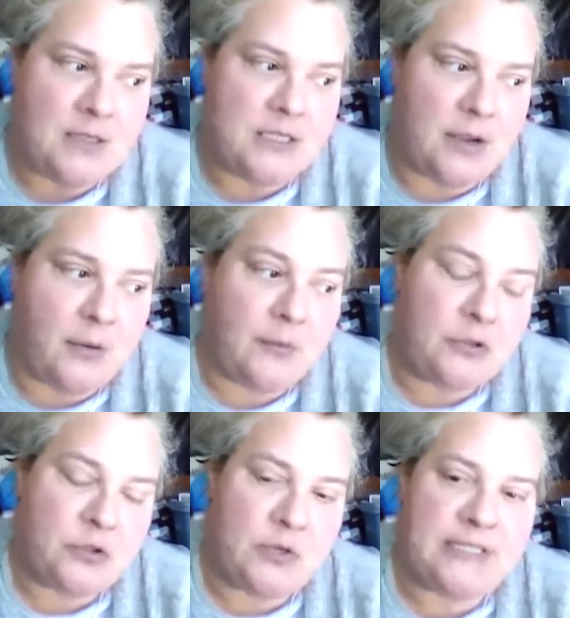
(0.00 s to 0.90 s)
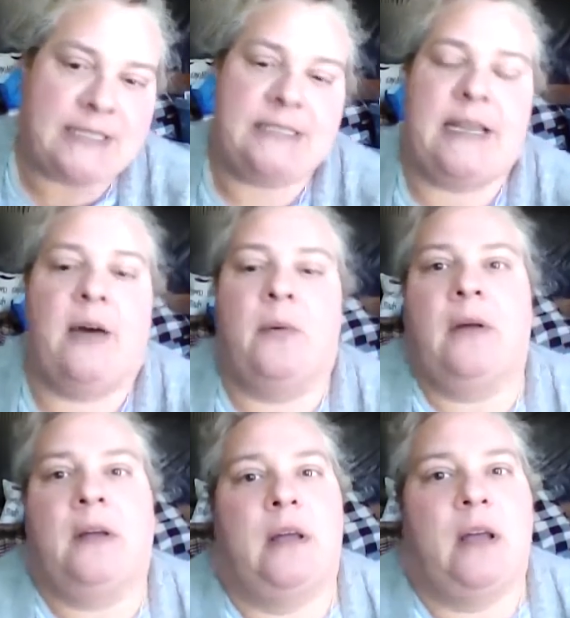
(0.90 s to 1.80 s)
So, choices now.
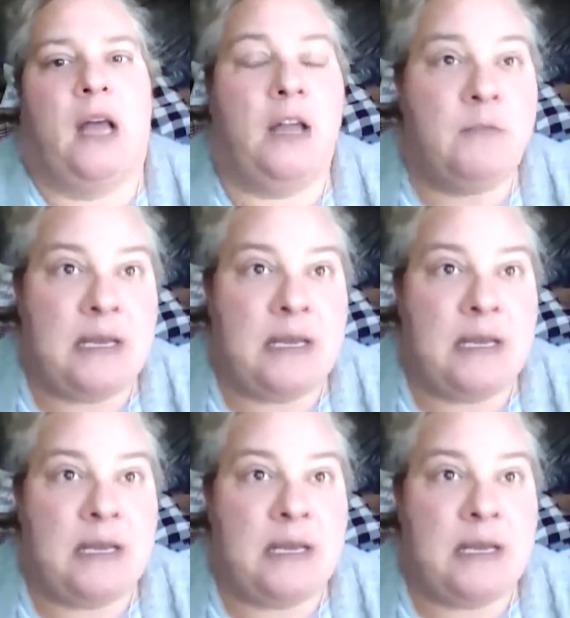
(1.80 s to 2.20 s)
I've